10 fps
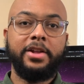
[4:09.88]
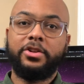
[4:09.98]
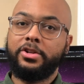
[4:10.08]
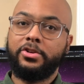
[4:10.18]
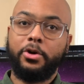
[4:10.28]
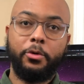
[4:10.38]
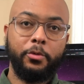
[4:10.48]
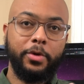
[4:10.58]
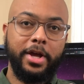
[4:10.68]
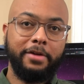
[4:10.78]

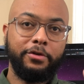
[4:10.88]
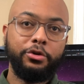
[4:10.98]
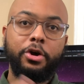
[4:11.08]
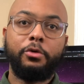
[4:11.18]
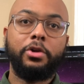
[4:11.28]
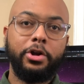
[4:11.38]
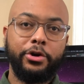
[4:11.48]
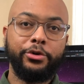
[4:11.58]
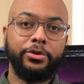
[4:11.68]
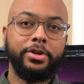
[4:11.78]
So if you don't
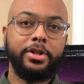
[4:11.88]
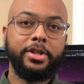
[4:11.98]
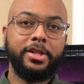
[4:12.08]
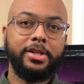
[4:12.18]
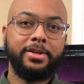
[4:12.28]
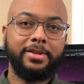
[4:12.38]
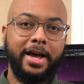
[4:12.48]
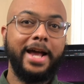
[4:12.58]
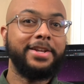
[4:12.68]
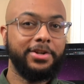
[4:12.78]
learn the
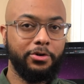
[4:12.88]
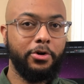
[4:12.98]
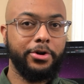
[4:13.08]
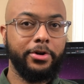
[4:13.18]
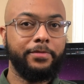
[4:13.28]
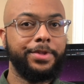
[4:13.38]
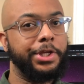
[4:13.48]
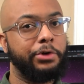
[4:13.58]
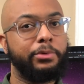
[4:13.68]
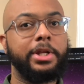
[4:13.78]
signs in order,
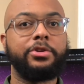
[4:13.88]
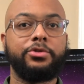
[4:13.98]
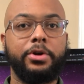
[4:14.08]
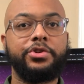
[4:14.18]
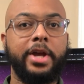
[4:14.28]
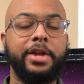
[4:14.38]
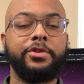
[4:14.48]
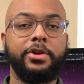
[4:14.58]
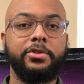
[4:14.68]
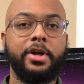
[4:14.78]
you're really
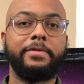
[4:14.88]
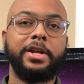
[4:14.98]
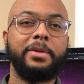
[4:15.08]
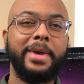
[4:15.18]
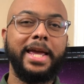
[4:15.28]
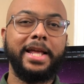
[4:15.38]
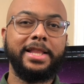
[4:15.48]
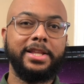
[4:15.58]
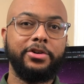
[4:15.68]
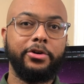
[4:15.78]
shortchanging yourself and you're
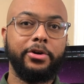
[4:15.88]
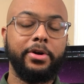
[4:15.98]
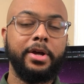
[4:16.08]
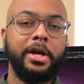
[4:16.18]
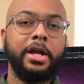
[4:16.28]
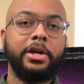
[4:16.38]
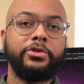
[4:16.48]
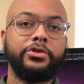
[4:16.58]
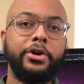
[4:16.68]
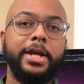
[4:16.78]
making your
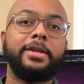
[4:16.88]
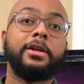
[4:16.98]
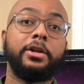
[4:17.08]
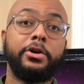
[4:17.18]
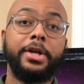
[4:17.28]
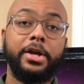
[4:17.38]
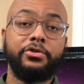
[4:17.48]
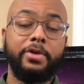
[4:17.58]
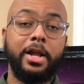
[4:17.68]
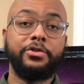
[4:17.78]
journey into learning
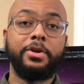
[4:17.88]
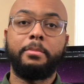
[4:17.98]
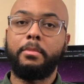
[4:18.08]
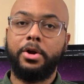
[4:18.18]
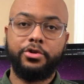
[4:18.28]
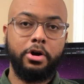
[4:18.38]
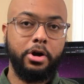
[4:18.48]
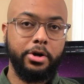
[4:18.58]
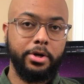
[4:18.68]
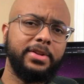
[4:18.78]
astrology much
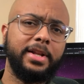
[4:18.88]
harder.